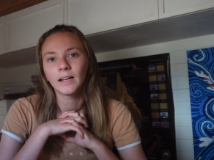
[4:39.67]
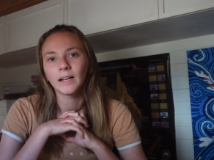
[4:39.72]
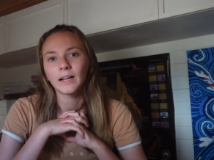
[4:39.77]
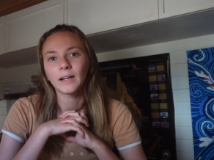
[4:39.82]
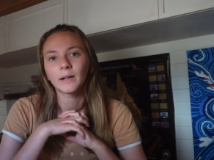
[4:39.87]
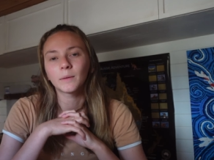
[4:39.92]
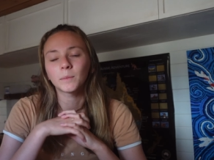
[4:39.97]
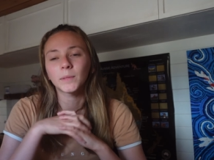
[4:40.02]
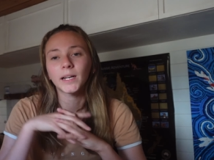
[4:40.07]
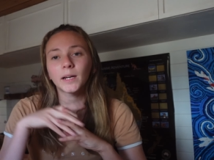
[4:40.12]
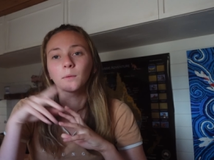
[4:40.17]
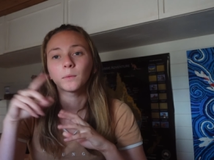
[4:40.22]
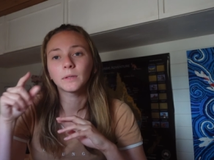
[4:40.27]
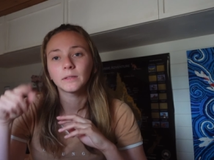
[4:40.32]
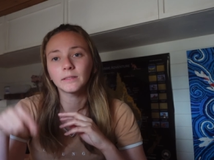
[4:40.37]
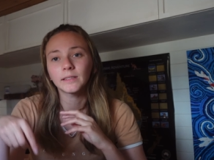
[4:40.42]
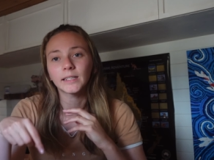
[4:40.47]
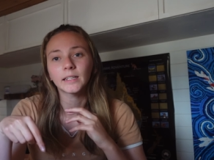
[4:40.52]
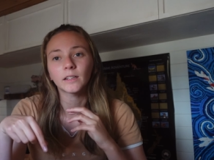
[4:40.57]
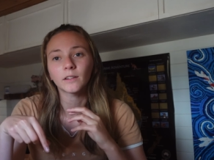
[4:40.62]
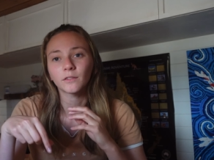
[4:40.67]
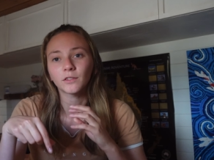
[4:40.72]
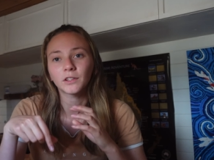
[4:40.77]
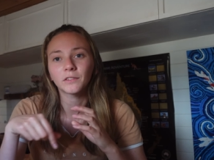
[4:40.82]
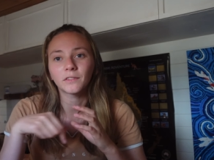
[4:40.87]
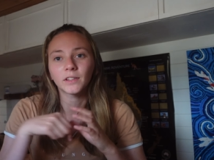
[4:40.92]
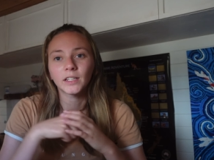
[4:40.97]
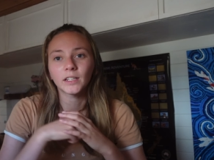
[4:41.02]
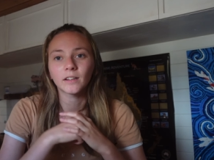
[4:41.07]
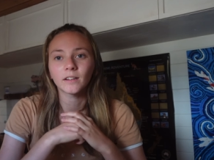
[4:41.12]
But I will link a
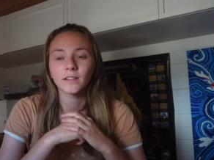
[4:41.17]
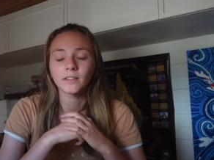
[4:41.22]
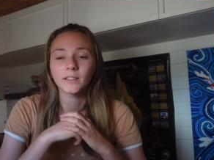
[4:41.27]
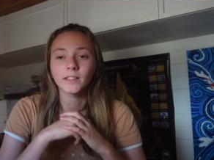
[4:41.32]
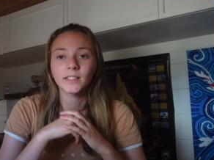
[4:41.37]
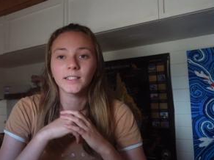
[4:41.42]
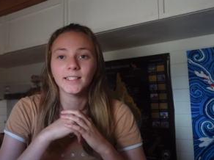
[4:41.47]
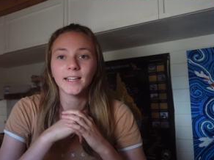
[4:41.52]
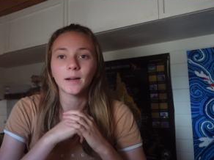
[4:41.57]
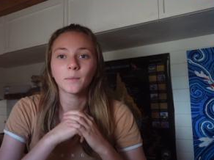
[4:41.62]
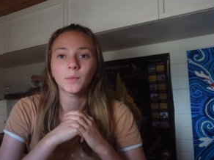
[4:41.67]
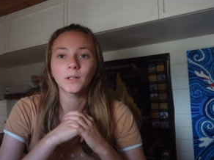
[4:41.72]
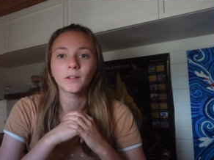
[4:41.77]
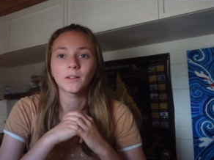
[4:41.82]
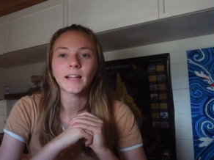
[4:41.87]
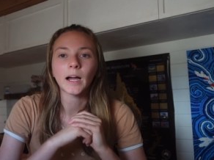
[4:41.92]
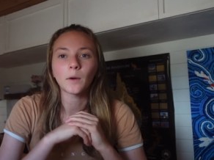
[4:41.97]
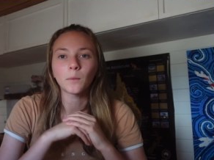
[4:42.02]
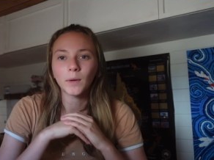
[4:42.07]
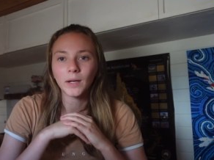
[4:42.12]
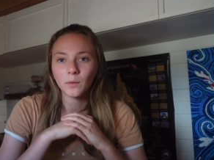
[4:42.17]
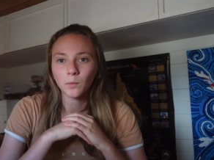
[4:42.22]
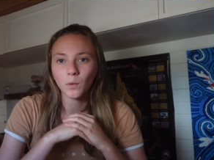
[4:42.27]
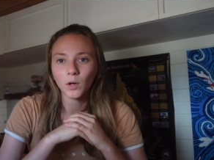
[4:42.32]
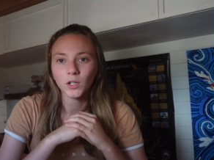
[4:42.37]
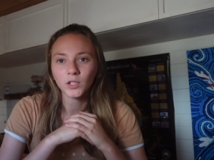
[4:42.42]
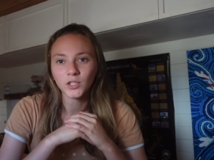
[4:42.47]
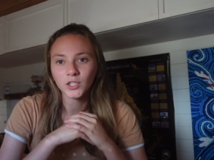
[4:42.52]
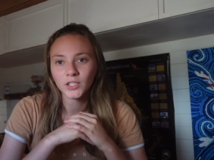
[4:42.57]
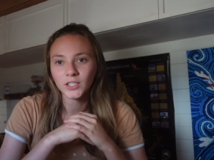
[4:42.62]
few videos down below that we
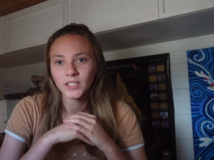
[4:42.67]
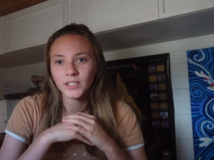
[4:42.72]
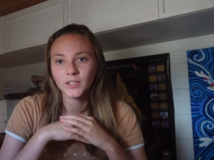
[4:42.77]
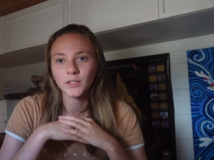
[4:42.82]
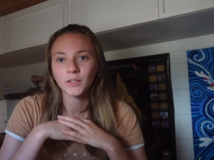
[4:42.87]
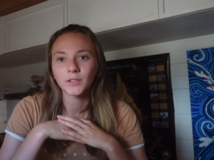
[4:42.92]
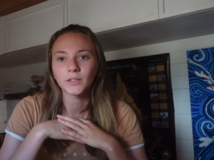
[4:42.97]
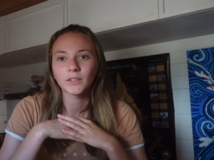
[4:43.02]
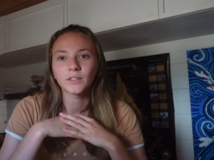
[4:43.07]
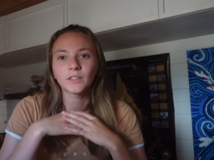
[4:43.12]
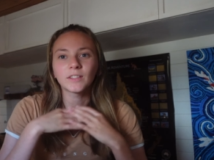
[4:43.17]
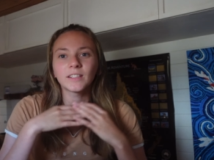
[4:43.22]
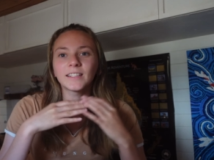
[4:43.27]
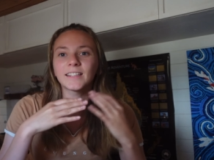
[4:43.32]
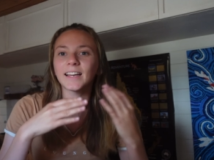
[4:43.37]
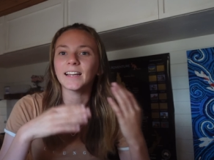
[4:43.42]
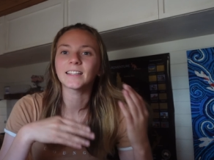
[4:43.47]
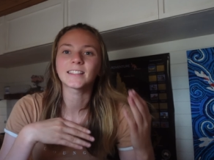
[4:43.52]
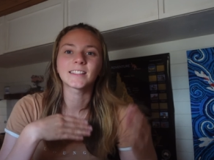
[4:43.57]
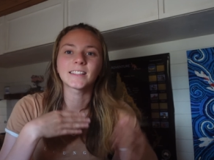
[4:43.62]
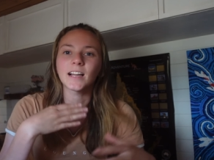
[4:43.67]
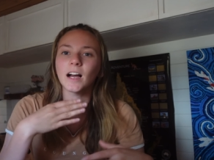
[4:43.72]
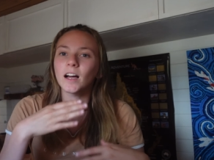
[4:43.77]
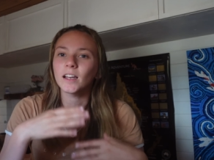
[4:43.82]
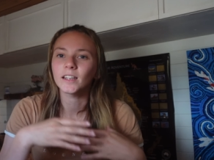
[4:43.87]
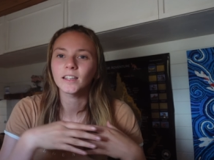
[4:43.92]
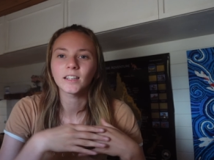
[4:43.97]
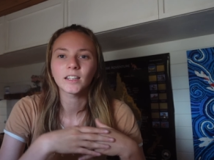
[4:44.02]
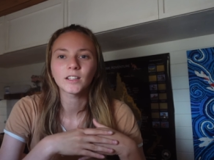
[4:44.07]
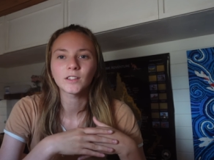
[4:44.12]
watched to get
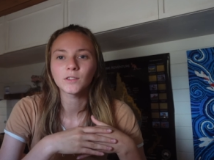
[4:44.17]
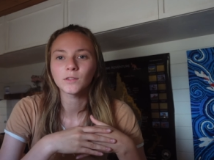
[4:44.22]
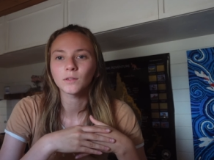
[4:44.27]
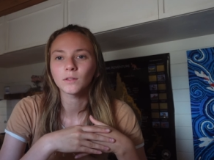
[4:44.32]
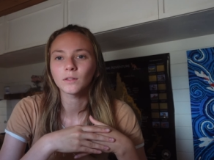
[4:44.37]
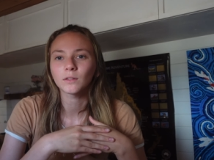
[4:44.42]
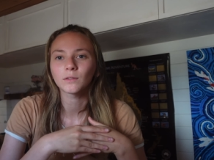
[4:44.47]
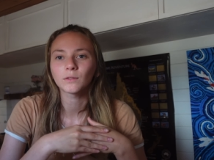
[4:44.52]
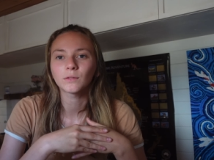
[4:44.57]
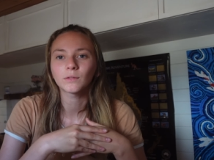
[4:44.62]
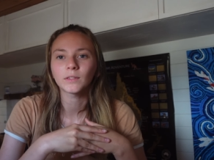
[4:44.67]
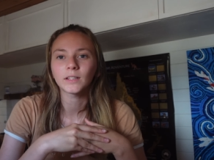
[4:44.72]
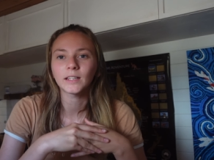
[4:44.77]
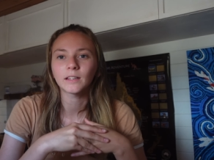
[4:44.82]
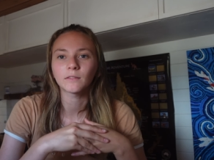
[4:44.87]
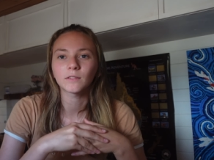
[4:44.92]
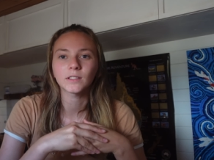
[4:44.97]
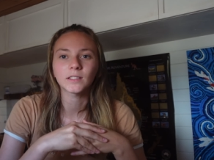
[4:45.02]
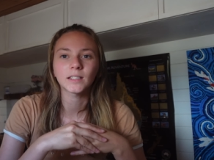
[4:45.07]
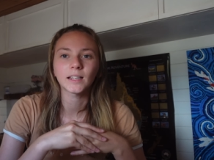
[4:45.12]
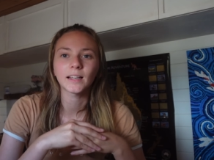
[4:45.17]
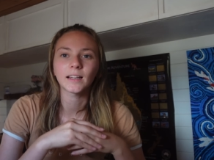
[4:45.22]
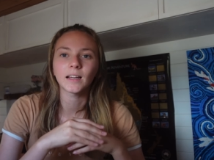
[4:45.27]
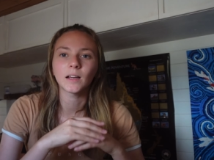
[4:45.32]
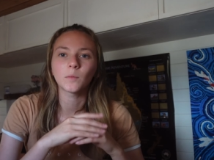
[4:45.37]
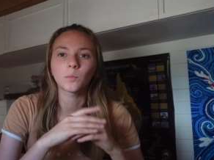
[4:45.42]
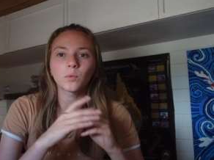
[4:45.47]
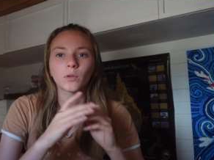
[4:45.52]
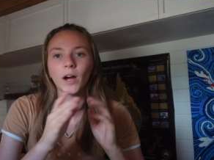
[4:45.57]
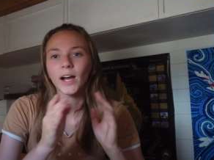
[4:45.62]
started and sort of give us
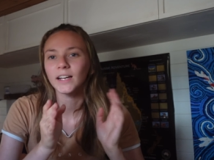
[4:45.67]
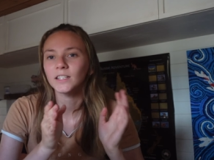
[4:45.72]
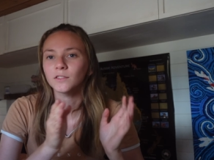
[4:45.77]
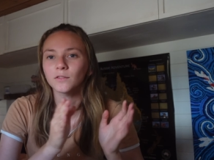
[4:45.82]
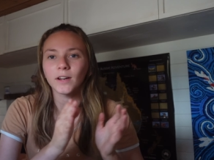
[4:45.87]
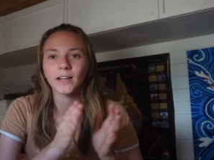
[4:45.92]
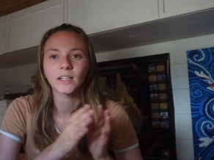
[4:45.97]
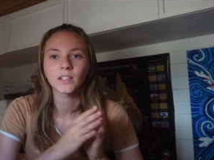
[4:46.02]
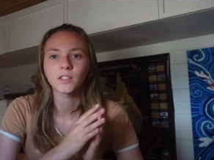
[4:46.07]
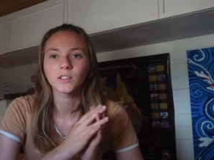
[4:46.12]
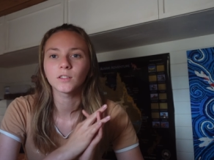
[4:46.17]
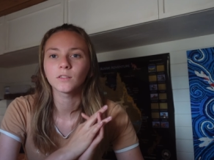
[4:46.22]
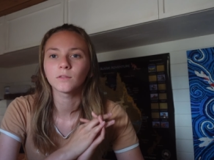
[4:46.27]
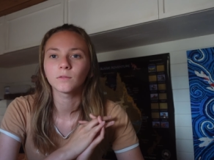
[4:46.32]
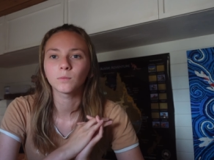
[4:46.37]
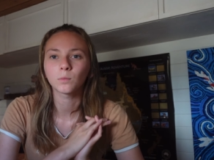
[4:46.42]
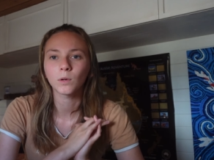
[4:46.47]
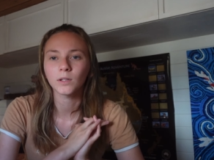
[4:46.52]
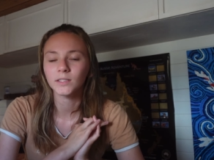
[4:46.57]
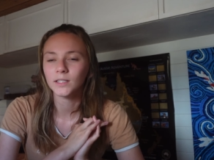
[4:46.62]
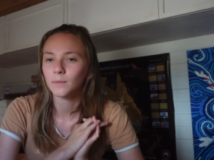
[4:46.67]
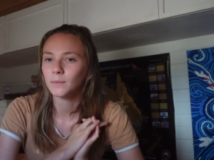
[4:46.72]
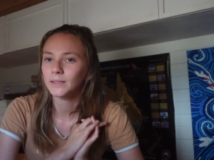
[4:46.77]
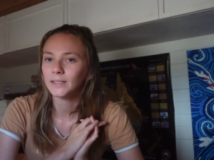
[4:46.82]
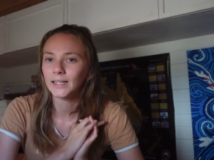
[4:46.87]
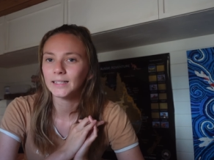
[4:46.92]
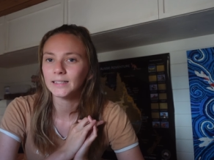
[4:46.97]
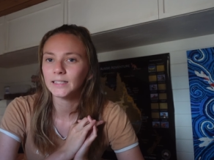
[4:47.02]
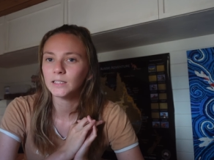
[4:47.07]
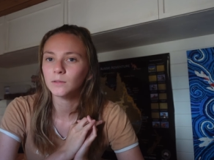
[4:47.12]
a price range of what something
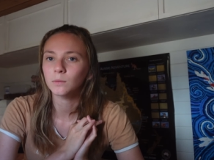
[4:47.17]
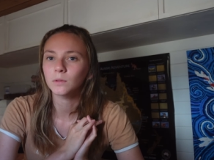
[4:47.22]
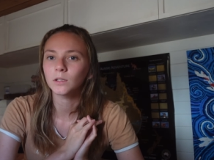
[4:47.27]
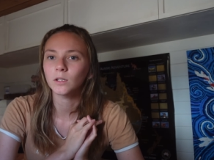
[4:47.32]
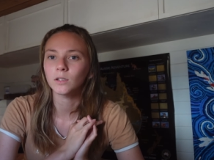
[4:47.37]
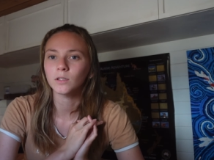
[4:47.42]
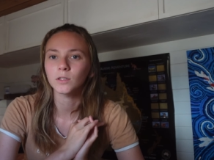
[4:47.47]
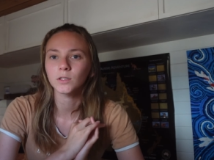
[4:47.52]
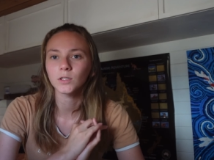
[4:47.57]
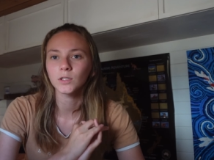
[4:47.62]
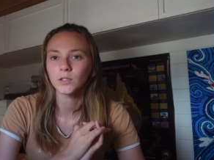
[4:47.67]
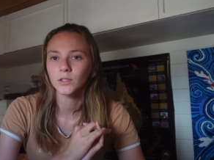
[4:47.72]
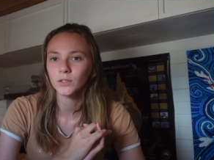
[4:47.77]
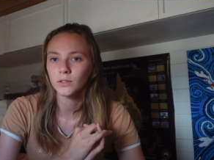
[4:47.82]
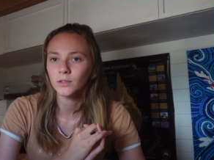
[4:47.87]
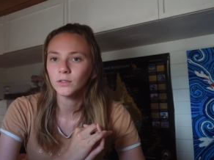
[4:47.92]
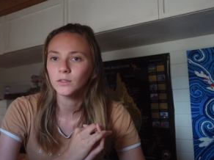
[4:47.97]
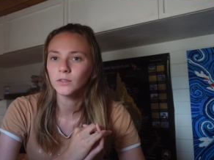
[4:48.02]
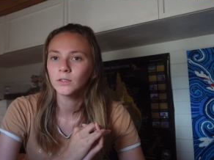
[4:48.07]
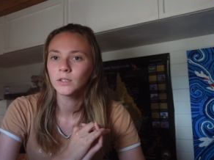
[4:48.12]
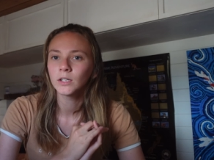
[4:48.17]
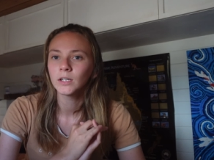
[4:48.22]
like this would cost to do.